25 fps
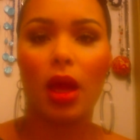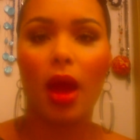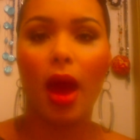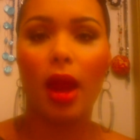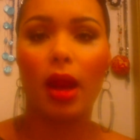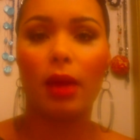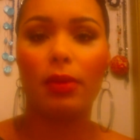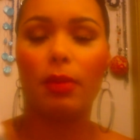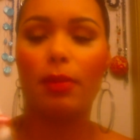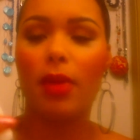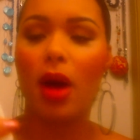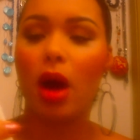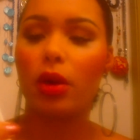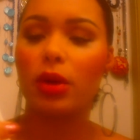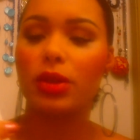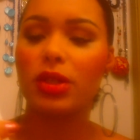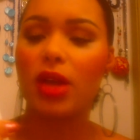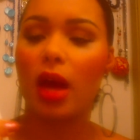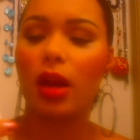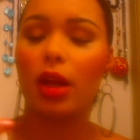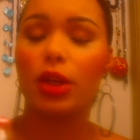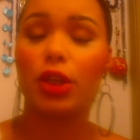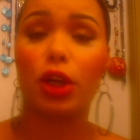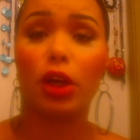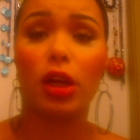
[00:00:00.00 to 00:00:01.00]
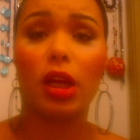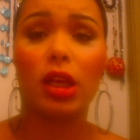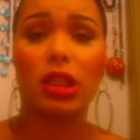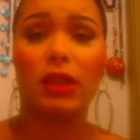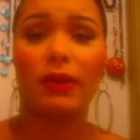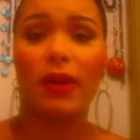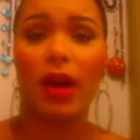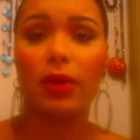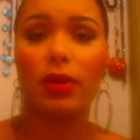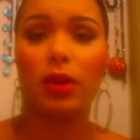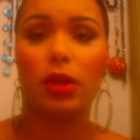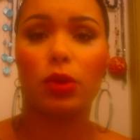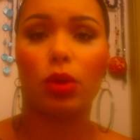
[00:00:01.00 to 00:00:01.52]
and the bottle's kind of dirty because
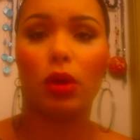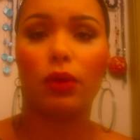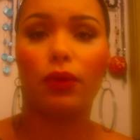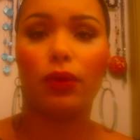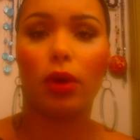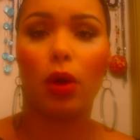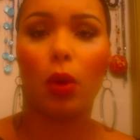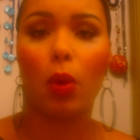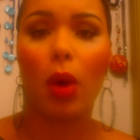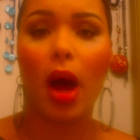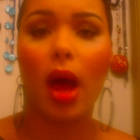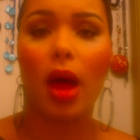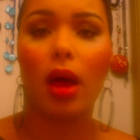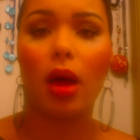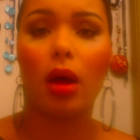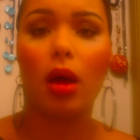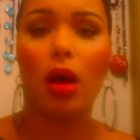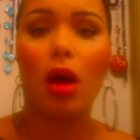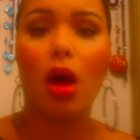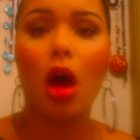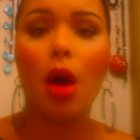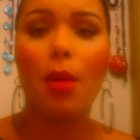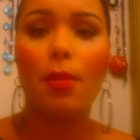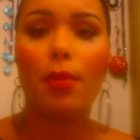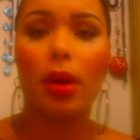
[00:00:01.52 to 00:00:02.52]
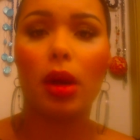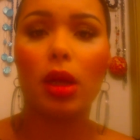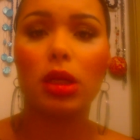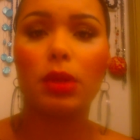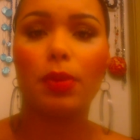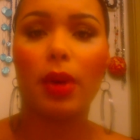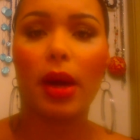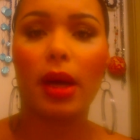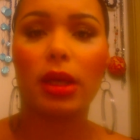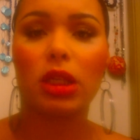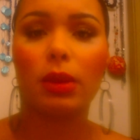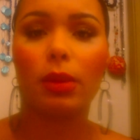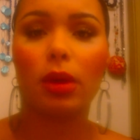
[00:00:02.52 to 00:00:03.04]
I've had this one for a while, but it's
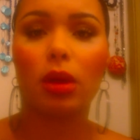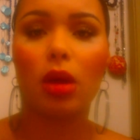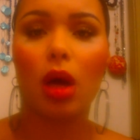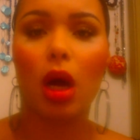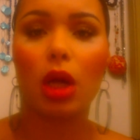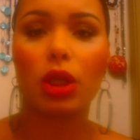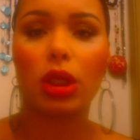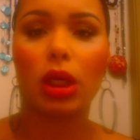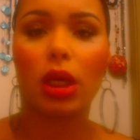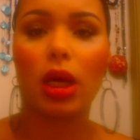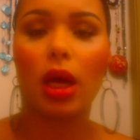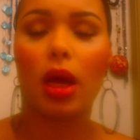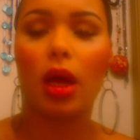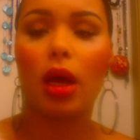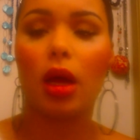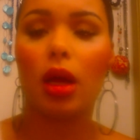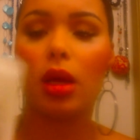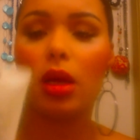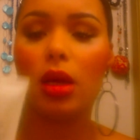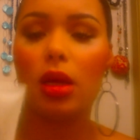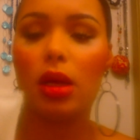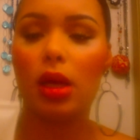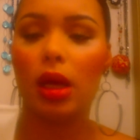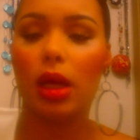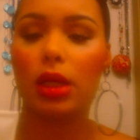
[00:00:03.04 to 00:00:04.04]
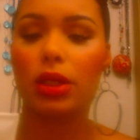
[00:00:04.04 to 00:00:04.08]
by Dermalogica.